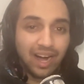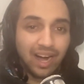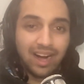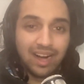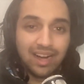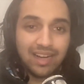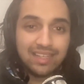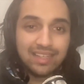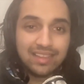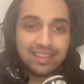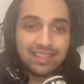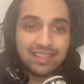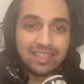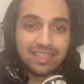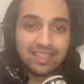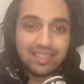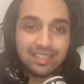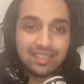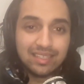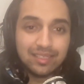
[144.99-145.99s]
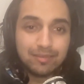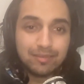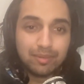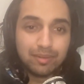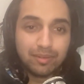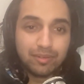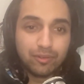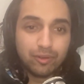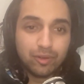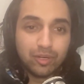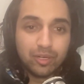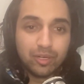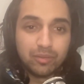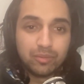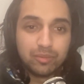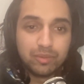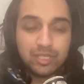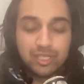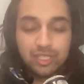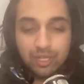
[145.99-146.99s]
I think before
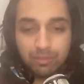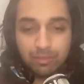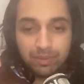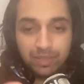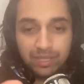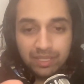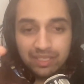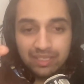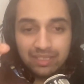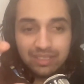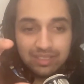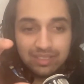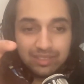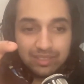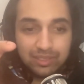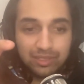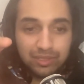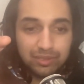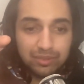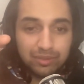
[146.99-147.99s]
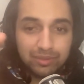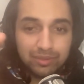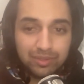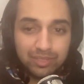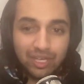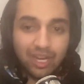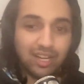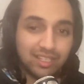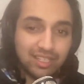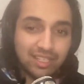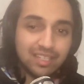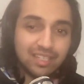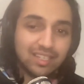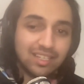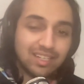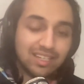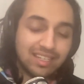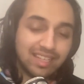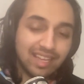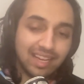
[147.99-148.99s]
we jump into talking
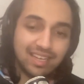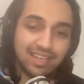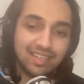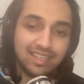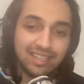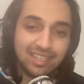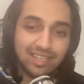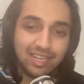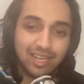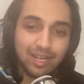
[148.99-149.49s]
again